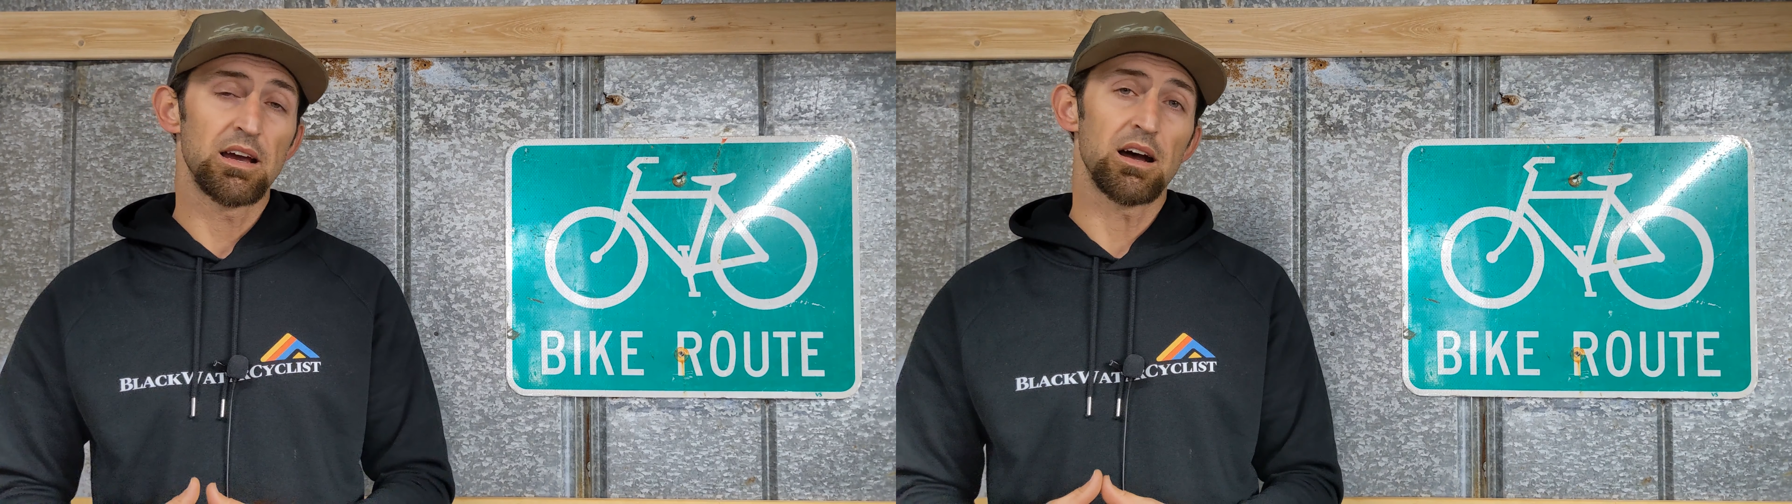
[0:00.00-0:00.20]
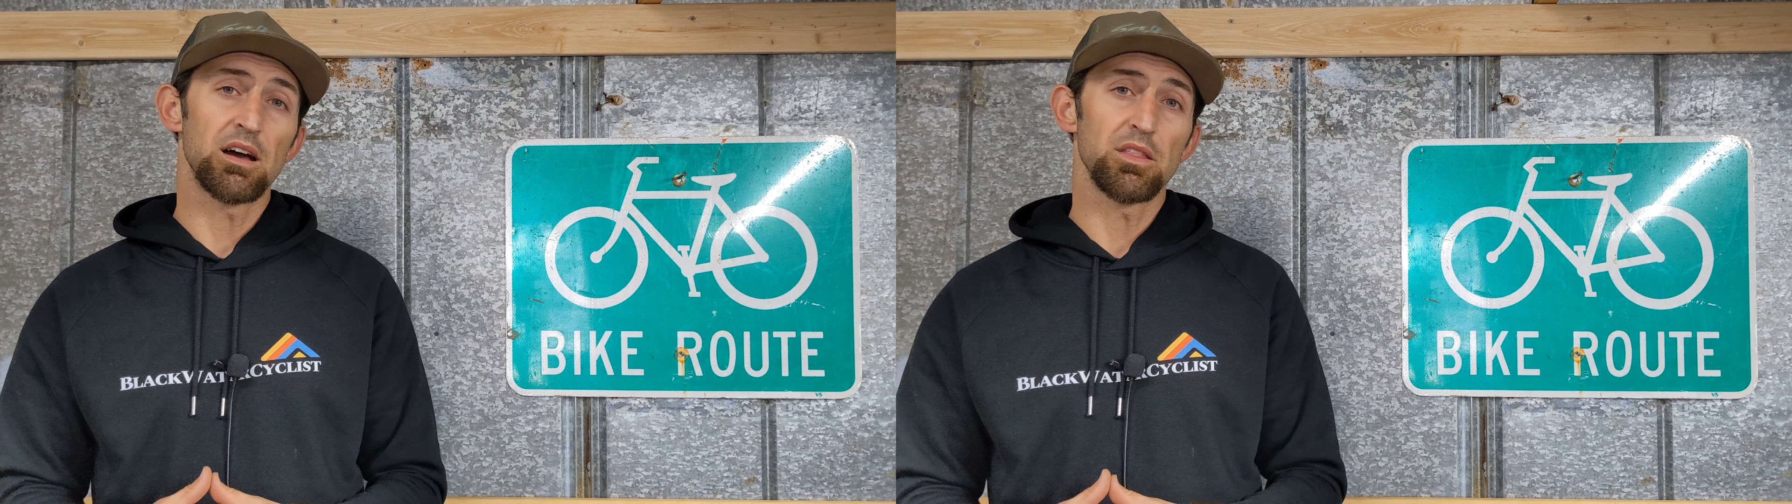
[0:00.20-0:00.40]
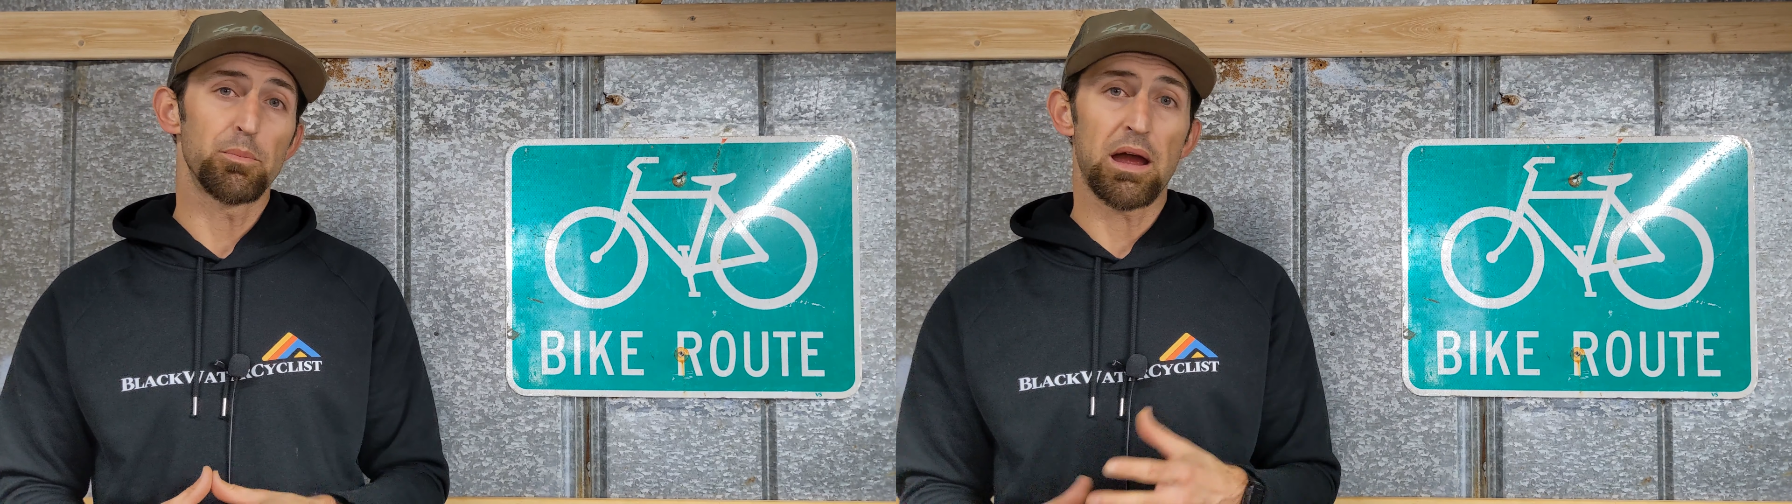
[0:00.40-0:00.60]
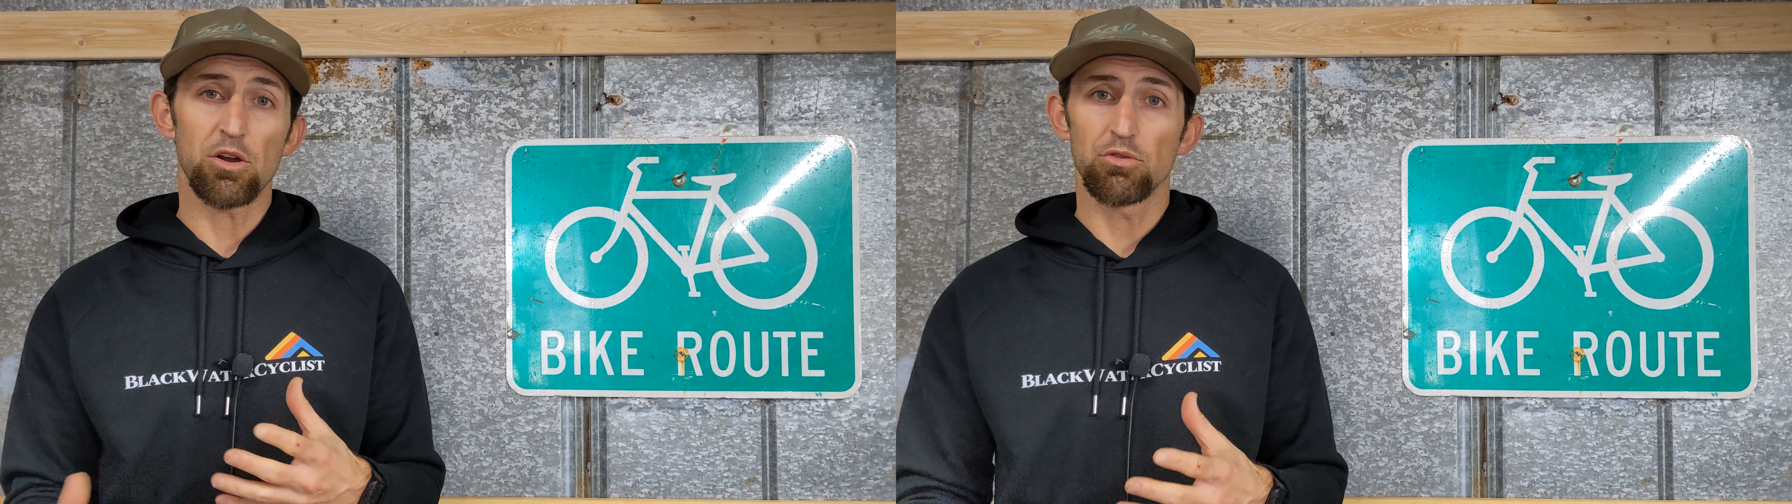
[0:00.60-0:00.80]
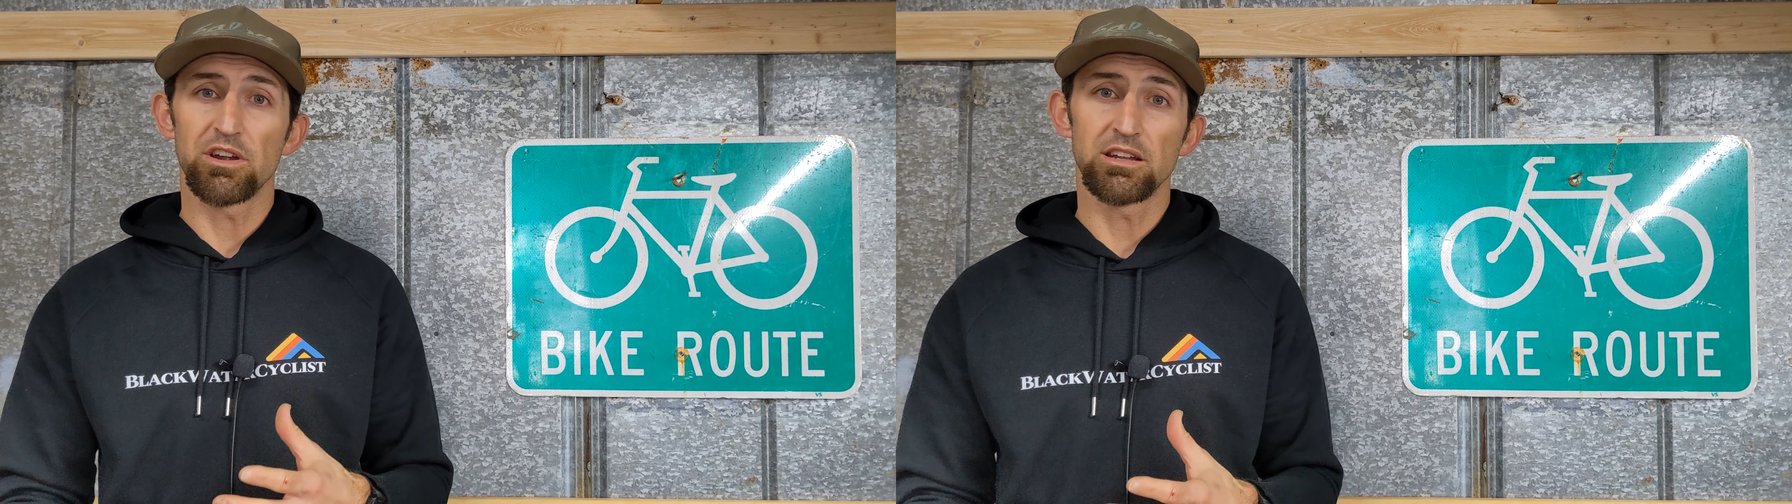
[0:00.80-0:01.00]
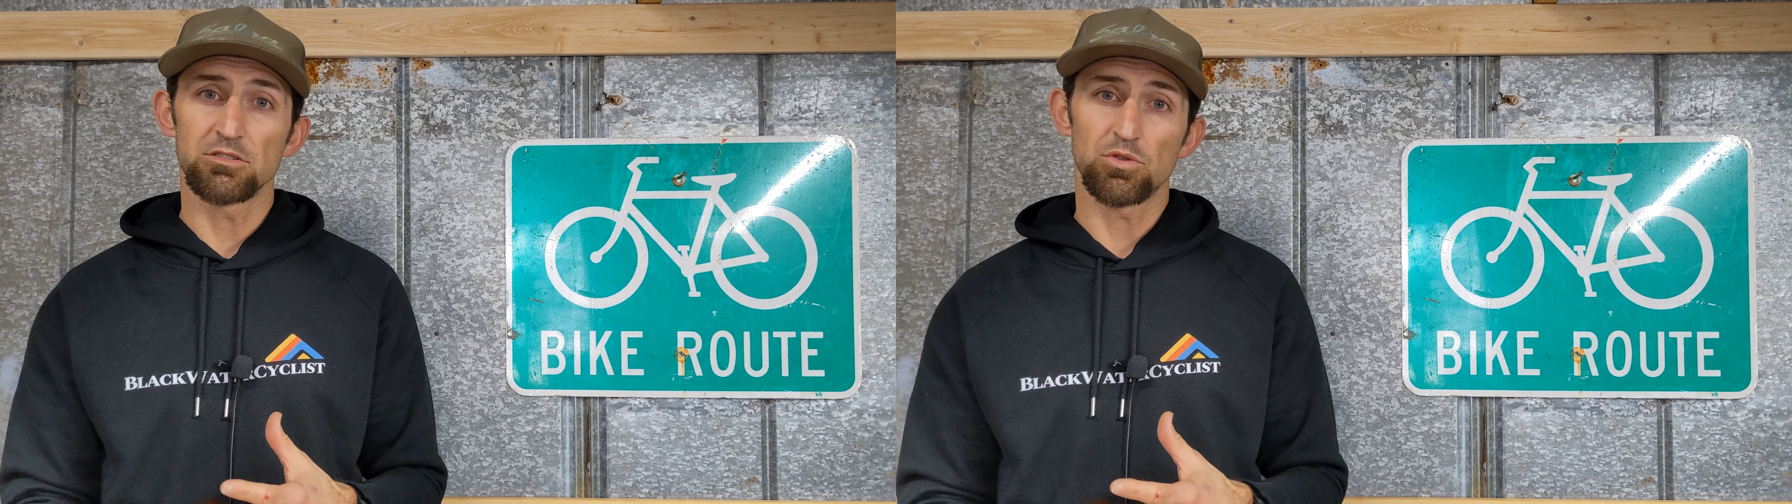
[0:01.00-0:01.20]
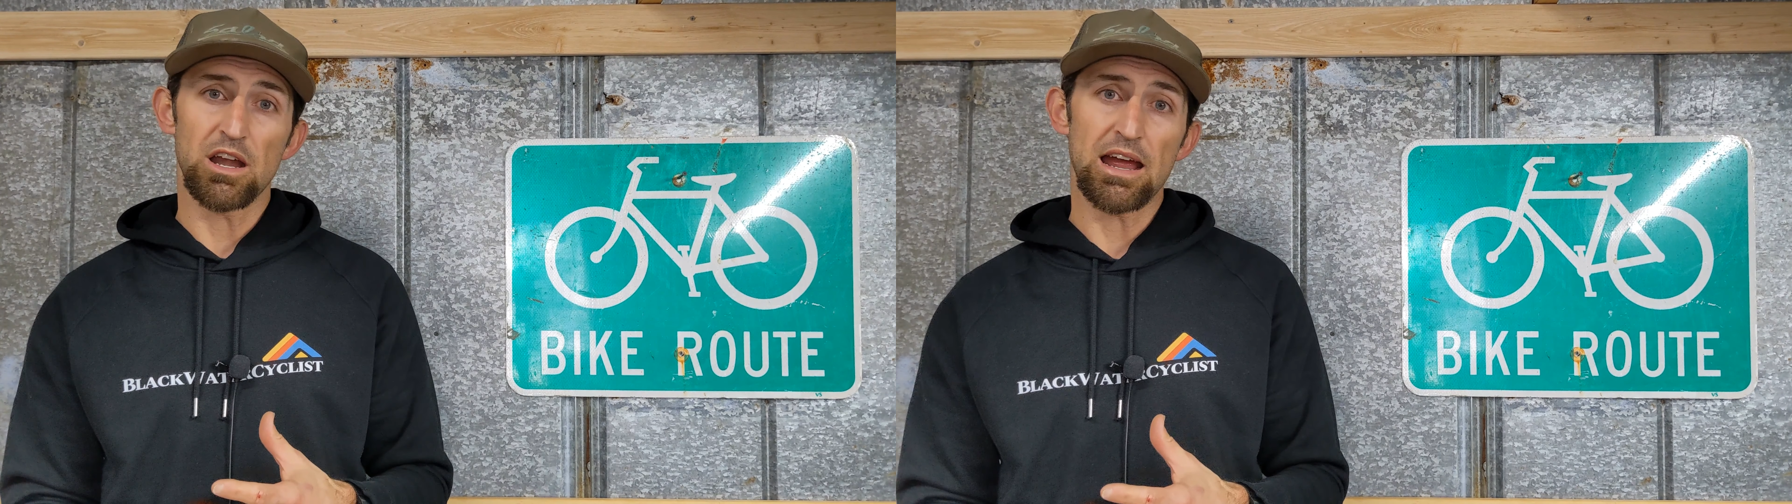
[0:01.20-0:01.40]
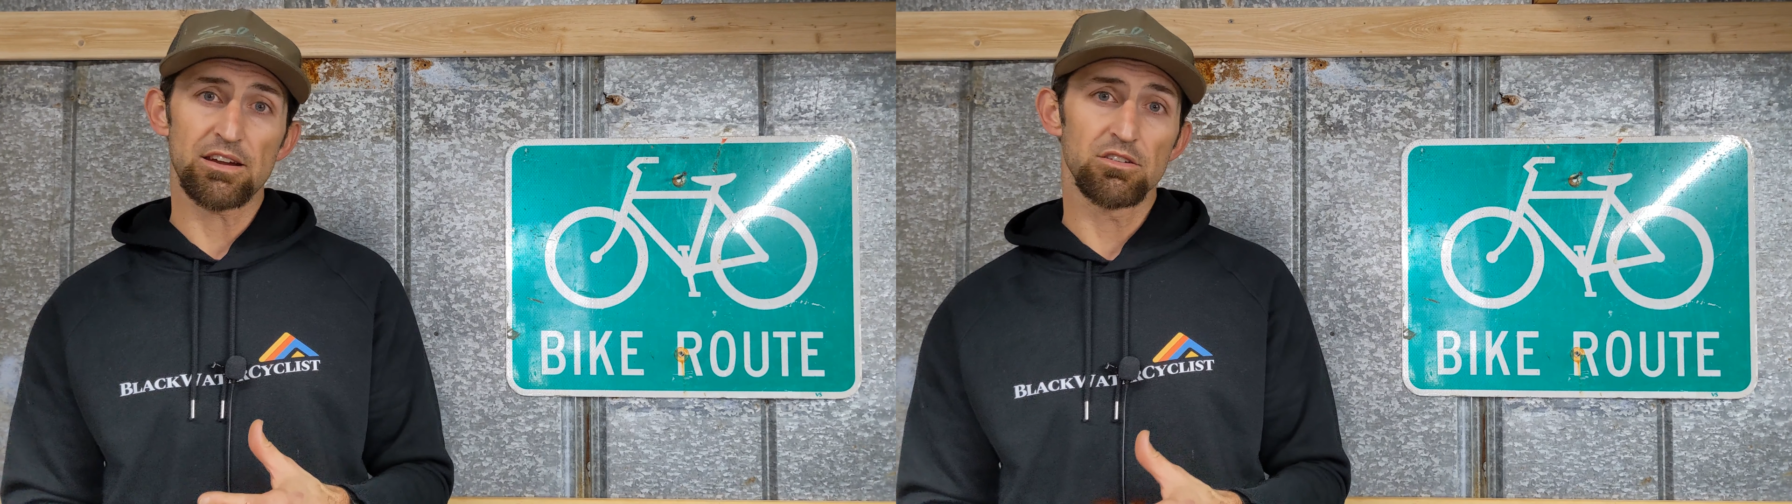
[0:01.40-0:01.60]
The power readings were
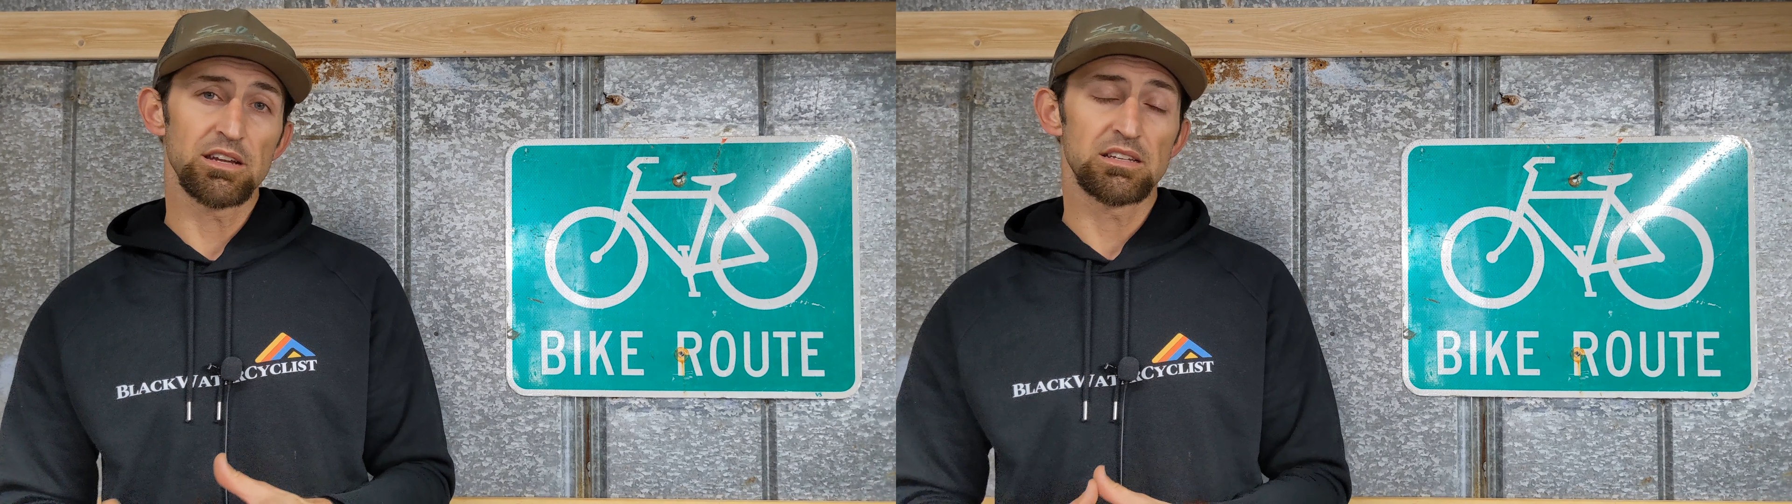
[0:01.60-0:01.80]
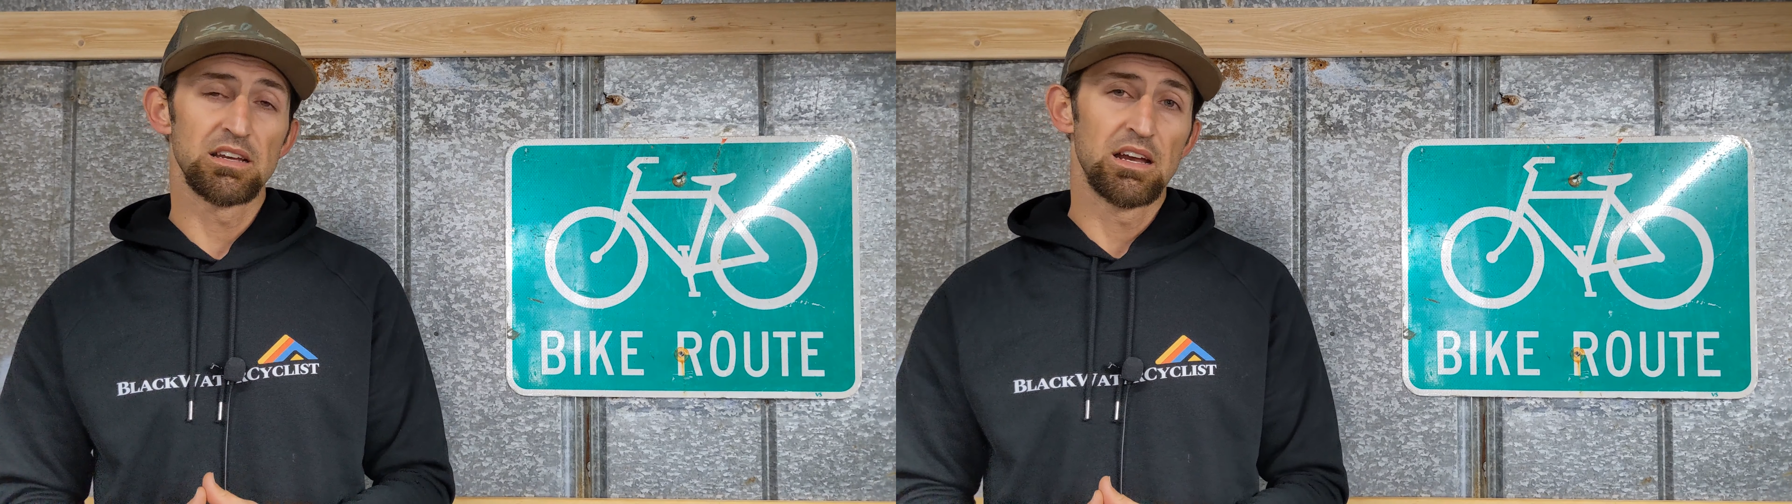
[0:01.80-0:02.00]
accurate.